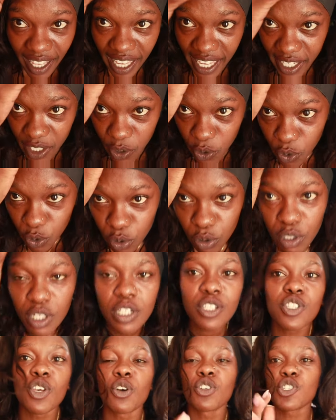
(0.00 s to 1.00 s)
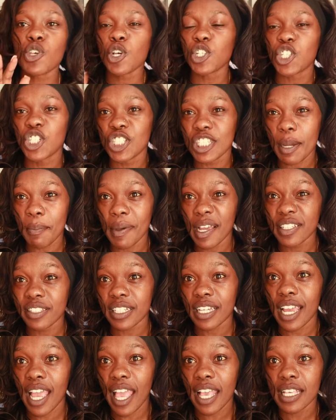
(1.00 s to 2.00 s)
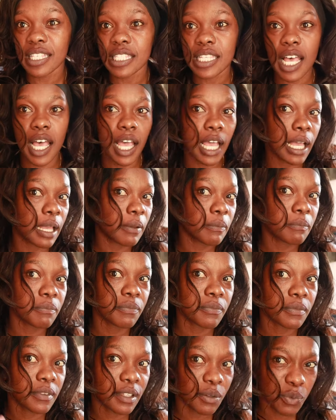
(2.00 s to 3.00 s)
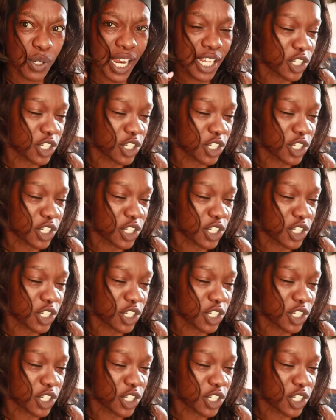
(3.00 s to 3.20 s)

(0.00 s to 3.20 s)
Anywho, so I'm going to change guys. Will